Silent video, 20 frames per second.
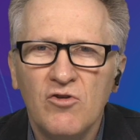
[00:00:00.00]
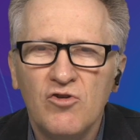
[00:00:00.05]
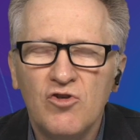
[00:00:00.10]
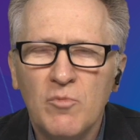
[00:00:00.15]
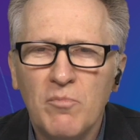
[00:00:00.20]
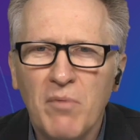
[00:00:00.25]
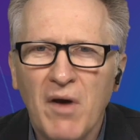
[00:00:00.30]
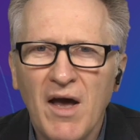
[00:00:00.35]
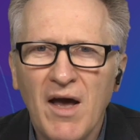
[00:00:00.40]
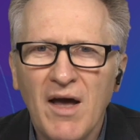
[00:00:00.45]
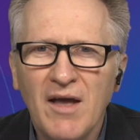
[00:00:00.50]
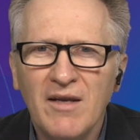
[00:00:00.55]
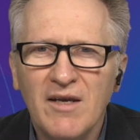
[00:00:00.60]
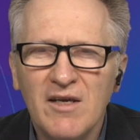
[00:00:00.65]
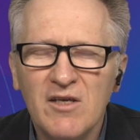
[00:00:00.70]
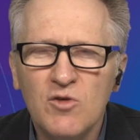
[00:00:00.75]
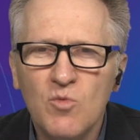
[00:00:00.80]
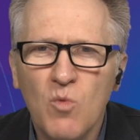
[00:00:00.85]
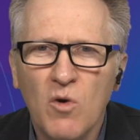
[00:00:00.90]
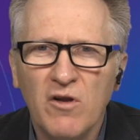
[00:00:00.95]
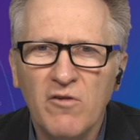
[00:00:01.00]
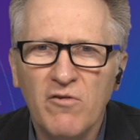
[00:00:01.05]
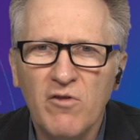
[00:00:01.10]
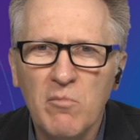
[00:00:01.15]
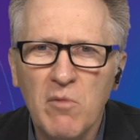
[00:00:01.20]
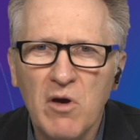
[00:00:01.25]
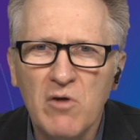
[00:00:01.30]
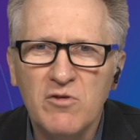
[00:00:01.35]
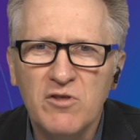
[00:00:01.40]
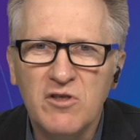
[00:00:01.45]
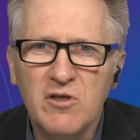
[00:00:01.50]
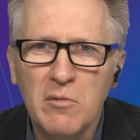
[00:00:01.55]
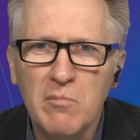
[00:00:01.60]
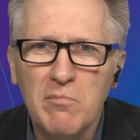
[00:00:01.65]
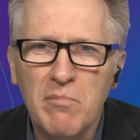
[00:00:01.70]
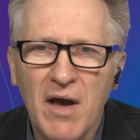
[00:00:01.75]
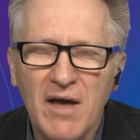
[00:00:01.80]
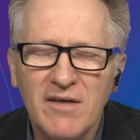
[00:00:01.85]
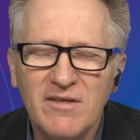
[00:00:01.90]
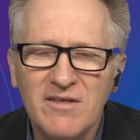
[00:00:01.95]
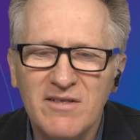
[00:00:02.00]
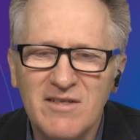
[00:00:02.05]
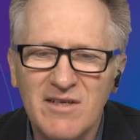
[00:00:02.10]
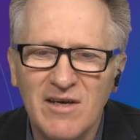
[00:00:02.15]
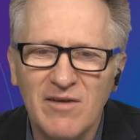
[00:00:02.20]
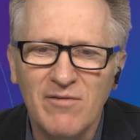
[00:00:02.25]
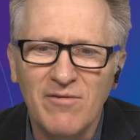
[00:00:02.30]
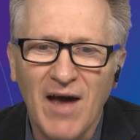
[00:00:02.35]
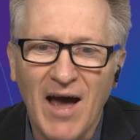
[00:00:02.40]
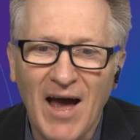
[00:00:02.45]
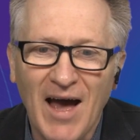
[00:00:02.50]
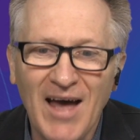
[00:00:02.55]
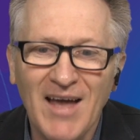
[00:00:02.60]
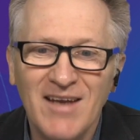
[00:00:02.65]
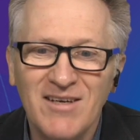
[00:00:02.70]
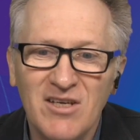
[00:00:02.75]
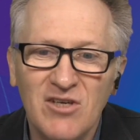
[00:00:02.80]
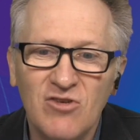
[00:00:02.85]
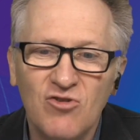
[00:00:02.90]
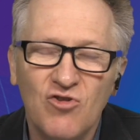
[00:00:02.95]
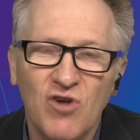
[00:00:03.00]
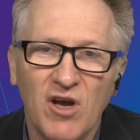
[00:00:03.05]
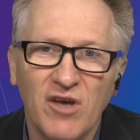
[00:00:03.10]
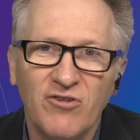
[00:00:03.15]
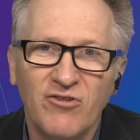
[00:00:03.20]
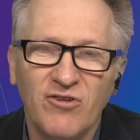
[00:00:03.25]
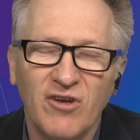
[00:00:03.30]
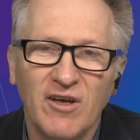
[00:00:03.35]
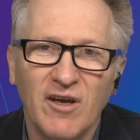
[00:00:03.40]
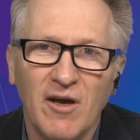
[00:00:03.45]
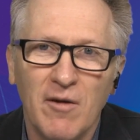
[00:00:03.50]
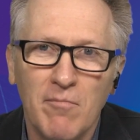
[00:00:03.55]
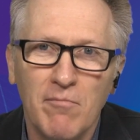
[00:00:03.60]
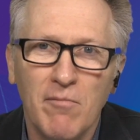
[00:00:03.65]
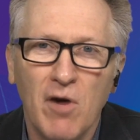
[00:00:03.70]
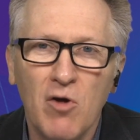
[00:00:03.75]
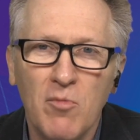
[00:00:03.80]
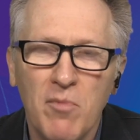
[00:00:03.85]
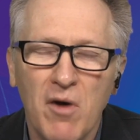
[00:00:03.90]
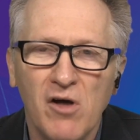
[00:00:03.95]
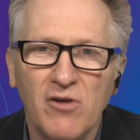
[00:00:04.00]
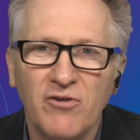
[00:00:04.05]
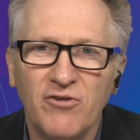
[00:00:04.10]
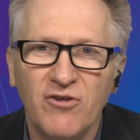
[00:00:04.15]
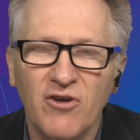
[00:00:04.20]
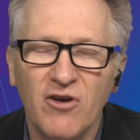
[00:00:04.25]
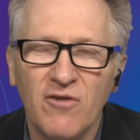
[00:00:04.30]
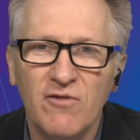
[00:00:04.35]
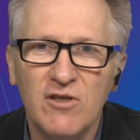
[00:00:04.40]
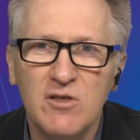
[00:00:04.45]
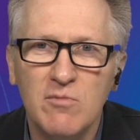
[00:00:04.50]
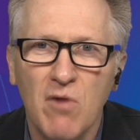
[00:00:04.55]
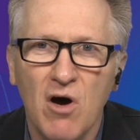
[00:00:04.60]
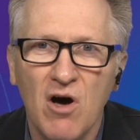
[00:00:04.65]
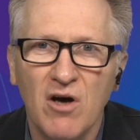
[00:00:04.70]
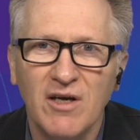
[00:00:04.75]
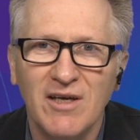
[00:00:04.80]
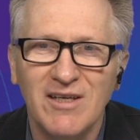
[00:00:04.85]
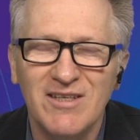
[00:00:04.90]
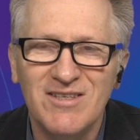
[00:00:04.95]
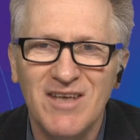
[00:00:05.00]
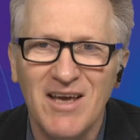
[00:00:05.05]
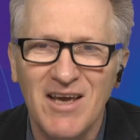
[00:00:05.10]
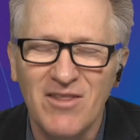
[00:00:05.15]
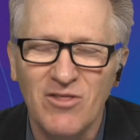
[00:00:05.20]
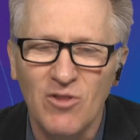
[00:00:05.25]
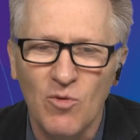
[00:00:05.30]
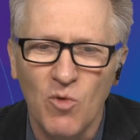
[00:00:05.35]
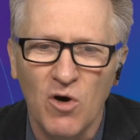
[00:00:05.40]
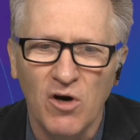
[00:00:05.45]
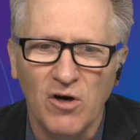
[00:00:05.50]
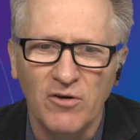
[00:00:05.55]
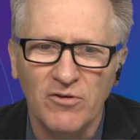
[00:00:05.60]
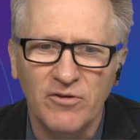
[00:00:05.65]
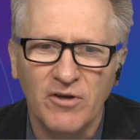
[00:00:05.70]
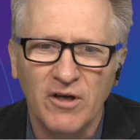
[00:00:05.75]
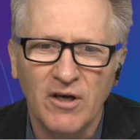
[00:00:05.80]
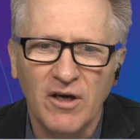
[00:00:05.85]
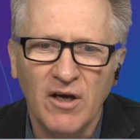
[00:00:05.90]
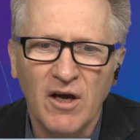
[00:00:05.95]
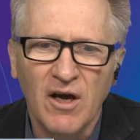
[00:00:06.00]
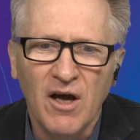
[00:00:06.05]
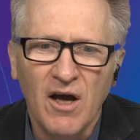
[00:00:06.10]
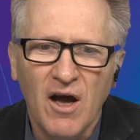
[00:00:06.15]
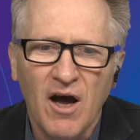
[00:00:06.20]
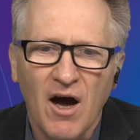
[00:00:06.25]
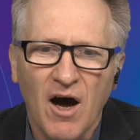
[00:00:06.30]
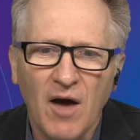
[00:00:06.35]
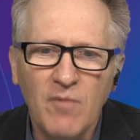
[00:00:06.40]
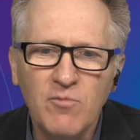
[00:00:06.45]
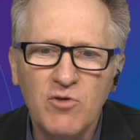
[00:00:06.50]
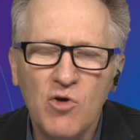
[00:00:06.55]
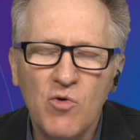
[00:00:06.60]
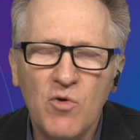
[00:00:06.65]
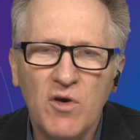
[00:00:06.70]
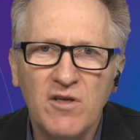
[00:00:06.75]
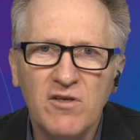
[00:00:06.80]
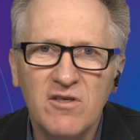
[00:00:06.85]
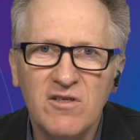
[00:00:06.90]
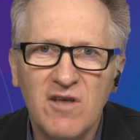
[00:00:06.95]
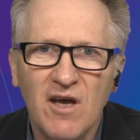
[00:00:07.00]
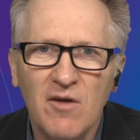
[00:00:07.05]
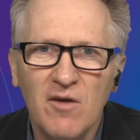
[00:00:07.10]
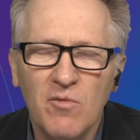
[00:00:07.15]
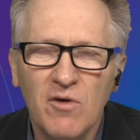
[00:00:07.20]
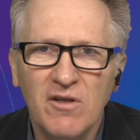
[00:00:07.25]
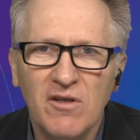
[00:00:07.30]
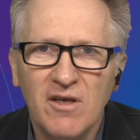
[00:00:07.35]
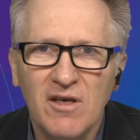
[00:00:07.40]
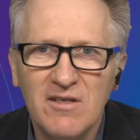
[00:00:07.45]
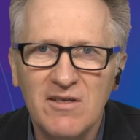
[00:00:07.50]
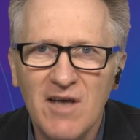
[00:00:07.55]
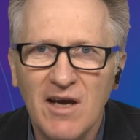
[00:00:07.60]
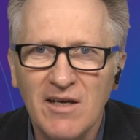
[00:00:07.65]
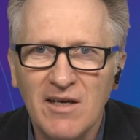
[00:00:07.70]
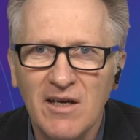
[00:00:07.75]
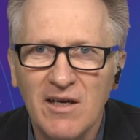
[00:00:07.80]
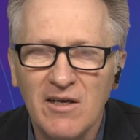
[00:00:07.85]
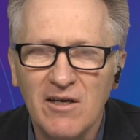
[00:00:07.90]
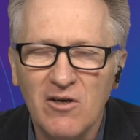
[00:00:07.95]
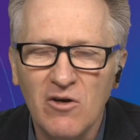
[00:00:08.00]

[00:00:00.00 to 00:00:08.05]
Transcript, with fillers: Japan is one of the most competitive and interesting mobile service markets in the world. I'm talking today with Hideki